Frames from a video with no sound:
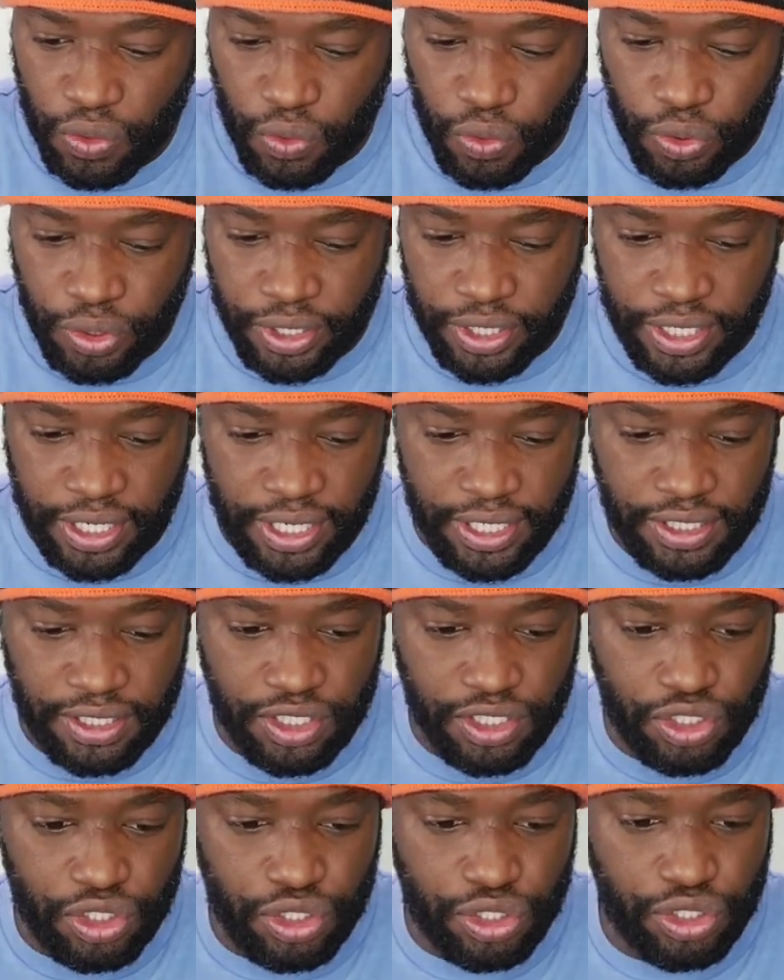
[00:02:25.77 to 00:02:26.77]
organize
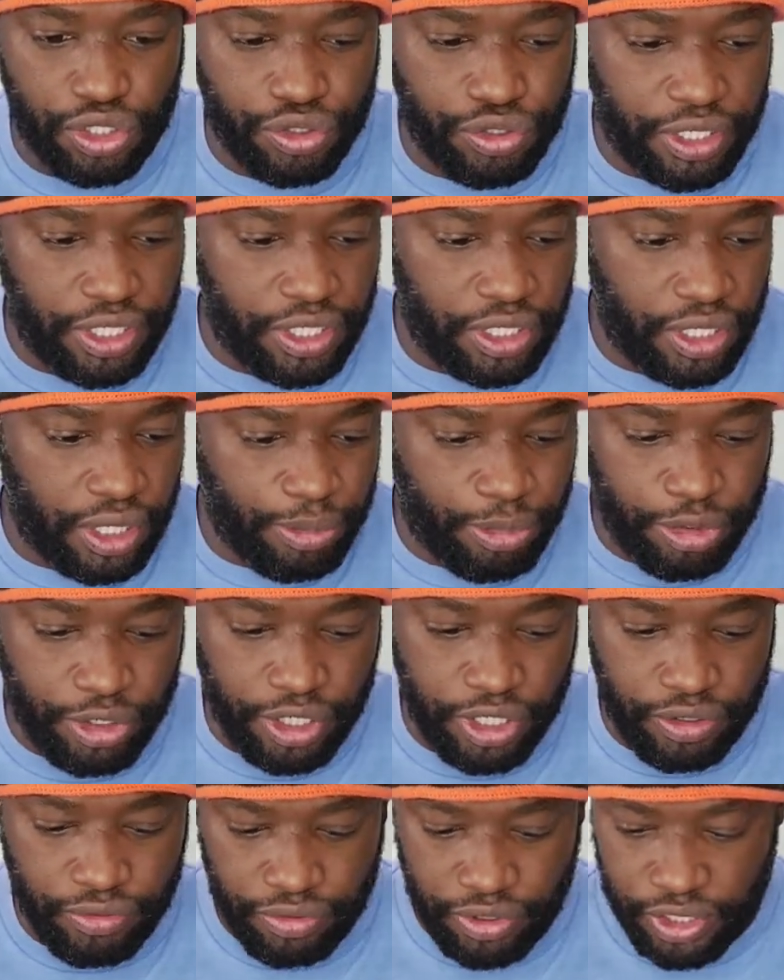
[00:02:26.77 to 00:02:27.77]
this or straighten it up or
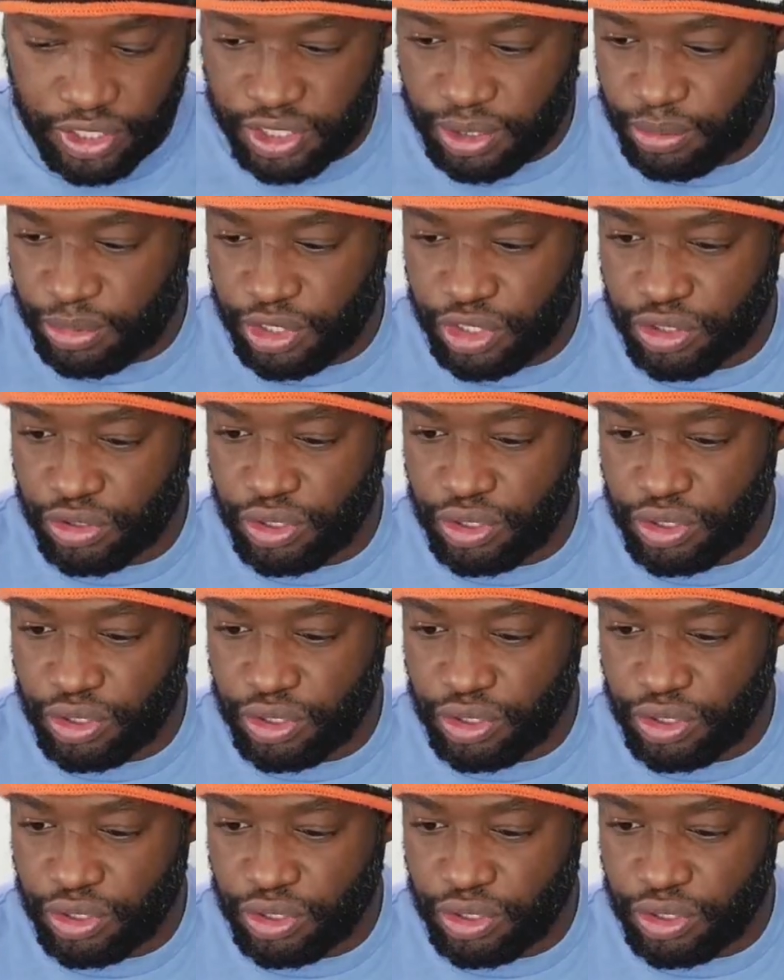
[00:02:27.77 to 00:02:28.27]
get rid of some of this